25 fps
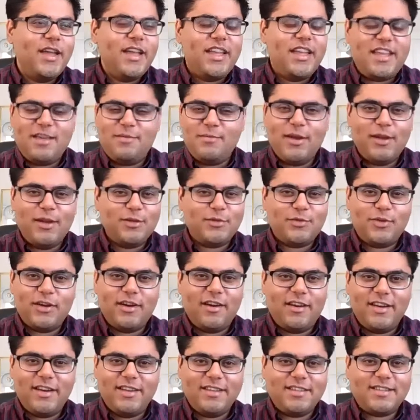emails
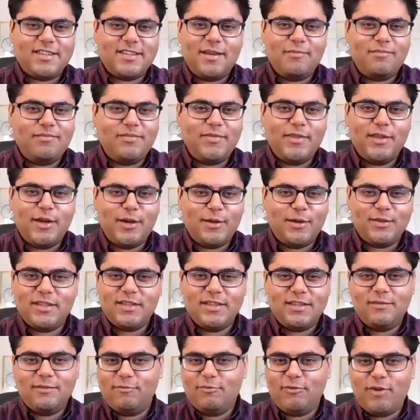regarding some,
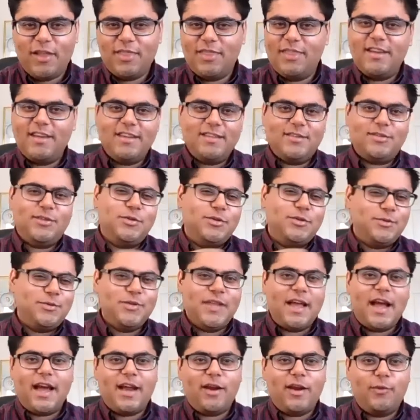run this or do
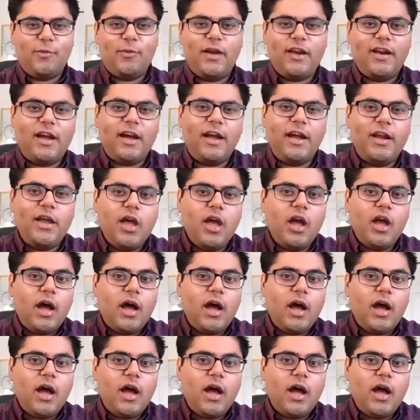that or whatnot.